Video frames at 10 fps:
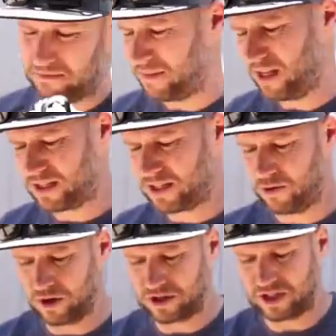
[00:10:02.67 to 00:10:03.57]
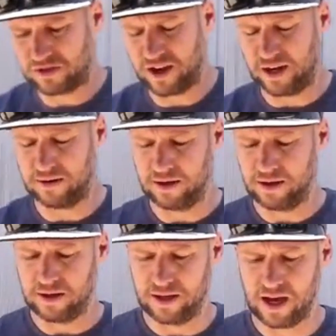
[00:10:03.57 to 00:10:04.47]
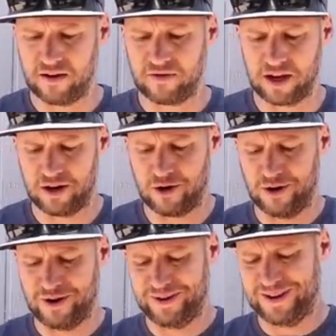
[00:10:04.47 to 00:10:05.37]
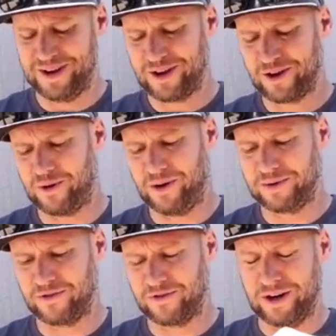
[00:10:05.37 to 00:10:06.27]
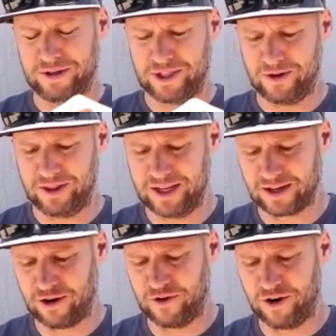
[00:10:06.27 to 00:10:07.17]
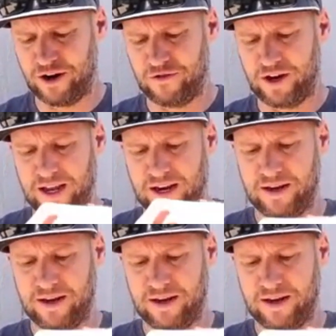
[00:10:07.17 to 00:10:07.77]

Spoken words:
and still work just fine. Yeah, I've got no qualms over doing this over and over again.